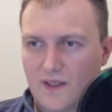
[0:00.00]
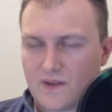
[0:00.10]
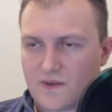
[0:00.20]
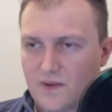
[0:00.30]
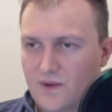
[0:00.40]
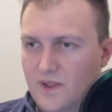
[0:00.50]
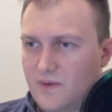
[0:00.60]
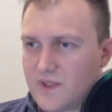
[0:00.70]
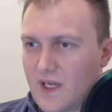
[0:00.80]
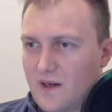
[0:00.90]
So it
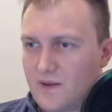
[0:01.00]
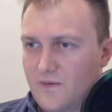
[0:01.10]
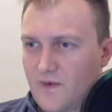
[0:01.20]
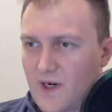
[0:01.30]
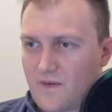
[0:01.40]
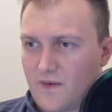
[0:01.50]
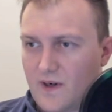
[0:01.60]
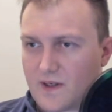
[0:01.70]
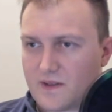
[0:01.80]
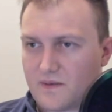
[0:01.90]
was added to
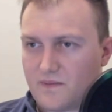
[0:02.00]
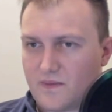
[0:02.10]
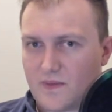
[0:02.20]
Firefox.